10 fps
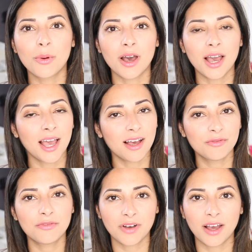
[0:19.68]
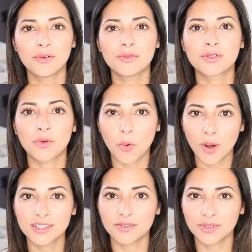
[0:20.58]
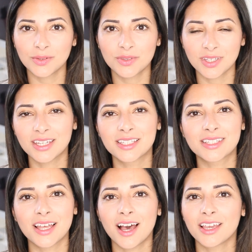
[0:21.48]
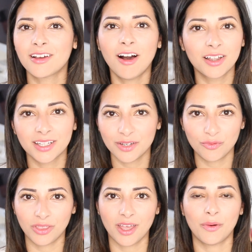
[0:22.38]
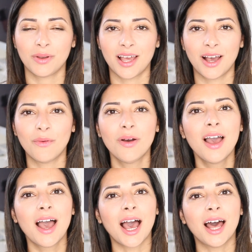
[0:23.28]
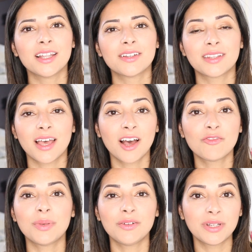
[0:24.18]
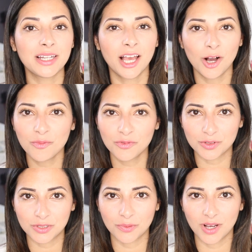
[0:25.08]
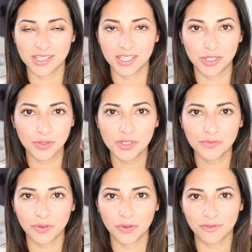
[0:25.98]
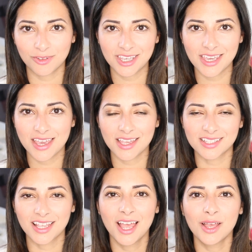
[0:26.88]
But I have found quite a few things that I can't live without now and that have been really helpful to us and useful over the years.